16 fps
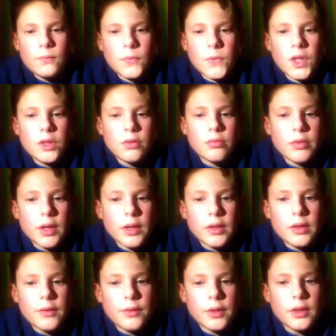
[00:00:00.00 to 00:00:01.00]
These are
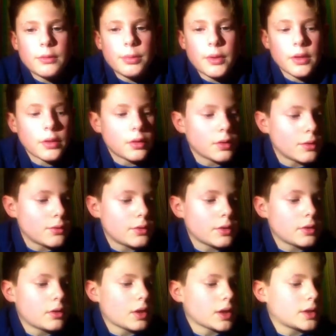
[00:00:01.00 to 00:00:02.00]
relatively expensive.
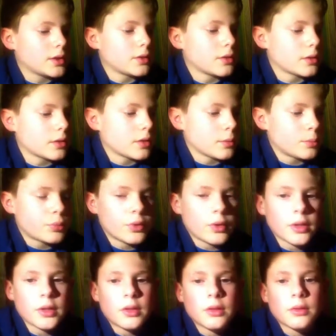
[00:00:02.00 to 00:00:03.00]
Just taking a look at the
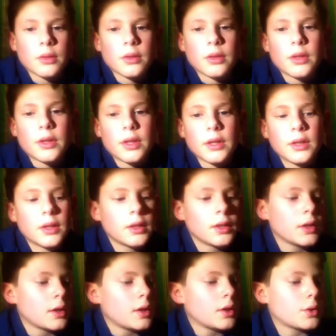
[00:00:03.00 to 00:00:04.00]
prices on here,
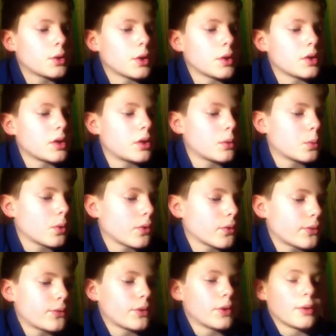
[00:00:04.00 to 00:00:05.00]
there's a good one
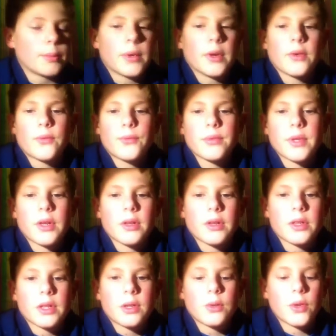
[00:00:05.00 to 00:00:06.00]
for about
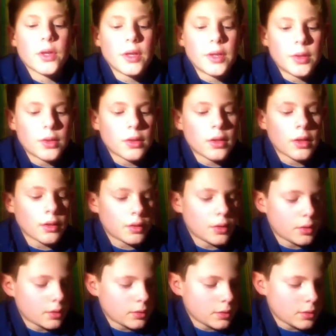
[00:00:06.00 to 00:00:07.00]
£300, so
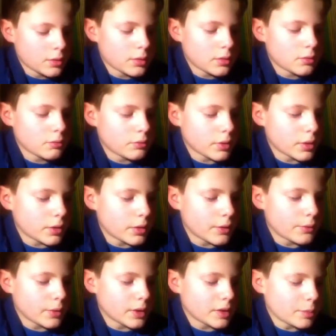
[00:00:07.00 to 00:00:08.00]
that's
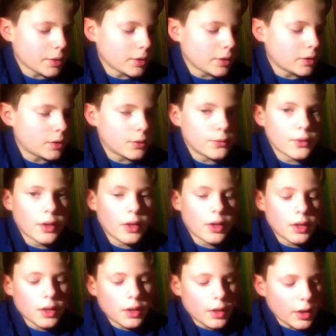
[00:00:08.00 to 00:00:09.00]
relatively expensive.
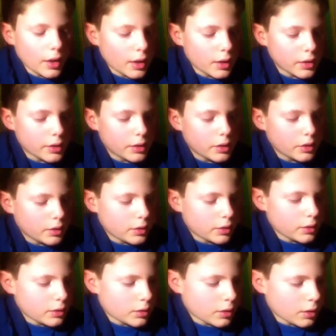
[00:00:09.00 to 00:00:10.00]
And
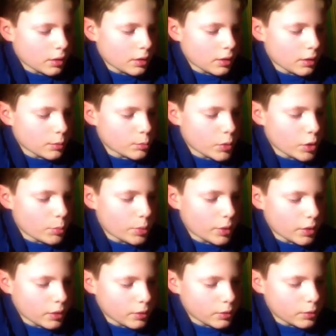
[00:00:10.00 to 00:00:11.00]
a
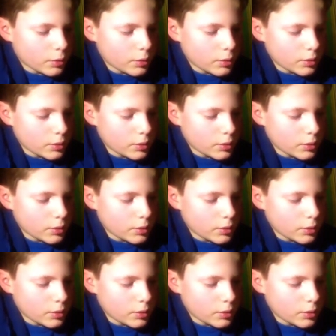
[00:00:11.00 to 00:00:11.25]
mobile